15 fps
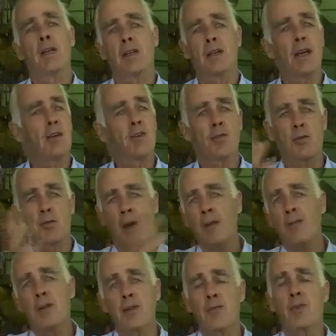In case of
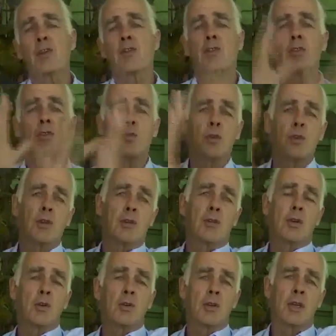gravity, for instance, with the
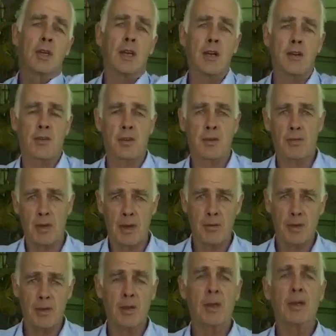total negation of
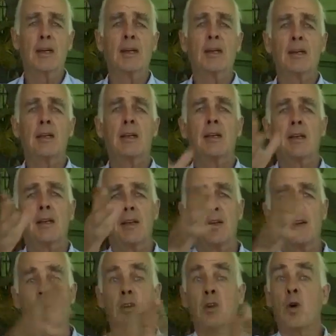levity,
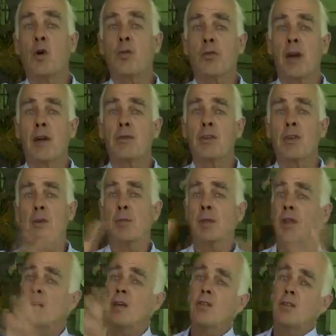there's the law of gravity,
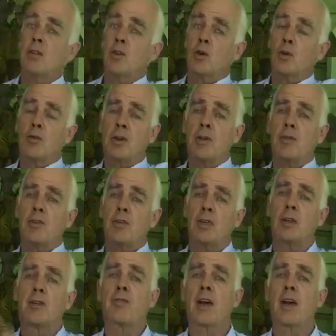but there is the law of levity.